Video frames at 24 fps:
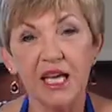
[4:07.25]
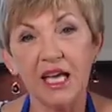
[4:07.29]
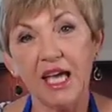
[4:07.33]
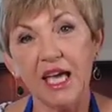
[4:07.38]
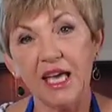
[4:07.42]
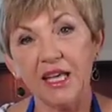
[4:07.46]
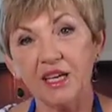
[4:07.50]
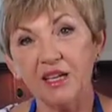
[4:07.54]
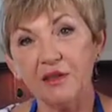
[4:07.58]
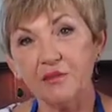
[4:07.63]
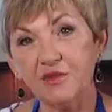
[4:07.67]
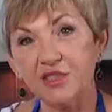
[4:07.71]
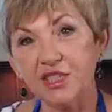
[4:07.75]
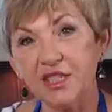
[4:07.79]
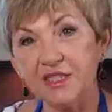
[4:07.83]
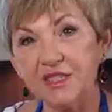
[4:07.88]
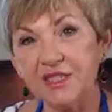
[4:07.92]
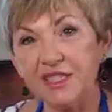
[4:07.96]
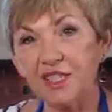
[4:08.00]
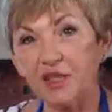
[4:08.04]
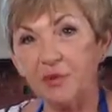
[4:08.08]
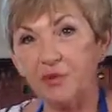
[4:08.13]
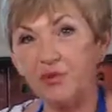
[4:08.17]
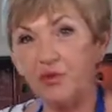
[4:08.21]
and I'm just
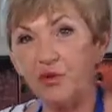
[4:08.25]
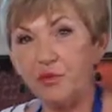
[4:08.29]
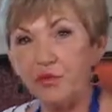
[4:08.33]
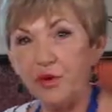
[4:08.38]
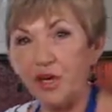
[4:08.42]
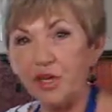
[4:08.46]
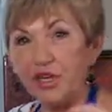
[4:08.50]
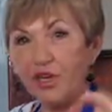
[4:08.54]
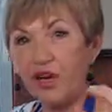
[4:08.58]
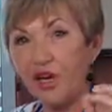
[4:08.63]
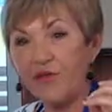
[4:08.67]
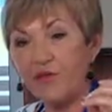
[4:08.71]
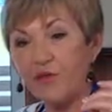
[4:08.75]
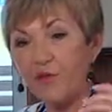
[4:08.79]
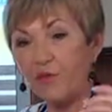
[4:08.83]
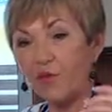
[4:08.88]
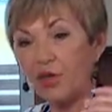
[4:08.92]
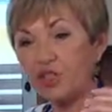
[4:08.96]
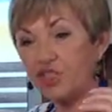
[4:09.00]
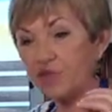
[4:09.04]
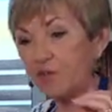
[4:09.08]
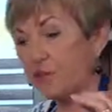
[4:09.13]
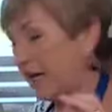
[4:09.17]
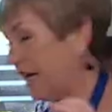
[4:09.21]
going to put my knife and
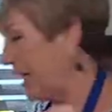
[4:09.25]
wash my